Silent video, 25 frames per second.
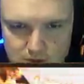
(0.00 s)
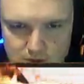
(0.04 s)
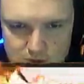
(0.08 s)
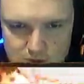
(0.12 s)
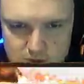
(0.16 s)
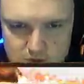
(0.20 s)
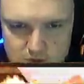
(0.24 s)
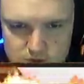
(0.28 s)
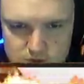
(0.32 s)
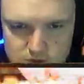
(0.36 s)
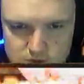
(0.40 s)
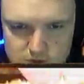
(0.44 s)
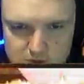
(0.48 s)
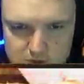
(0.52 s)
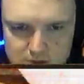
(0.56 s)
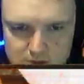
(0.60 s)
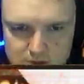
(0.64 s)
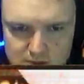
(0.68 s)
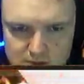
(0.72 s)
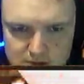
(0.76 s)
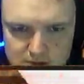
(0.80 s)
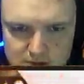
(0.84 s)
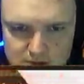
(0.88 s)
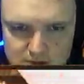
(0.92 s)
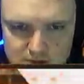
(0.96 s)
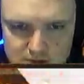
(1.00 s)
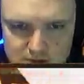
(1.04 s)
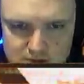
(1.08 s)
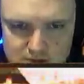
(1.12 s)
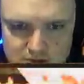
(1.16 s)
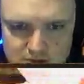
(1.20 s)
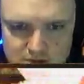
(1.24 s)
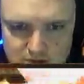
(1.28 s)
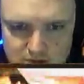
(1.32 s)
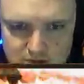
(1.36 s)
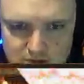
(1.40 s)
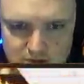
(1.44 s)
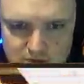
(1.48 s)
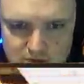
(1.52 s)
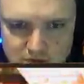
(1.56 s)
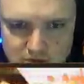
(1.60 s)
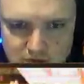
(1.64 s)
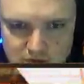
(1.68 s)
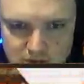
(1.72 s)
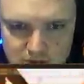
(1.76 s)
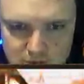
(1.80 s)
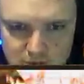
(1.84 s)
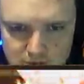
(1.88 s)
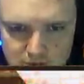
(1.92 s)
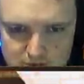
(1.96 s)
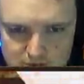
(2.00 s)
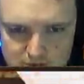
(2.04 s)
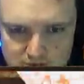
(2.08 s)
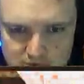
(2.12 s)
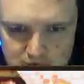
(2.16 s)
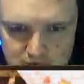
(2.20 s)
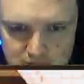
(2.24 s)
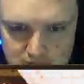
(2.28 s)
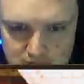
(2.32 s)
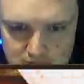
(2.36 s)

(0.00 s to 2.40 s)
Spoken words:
So you basically just have to stare at the ground where he's at.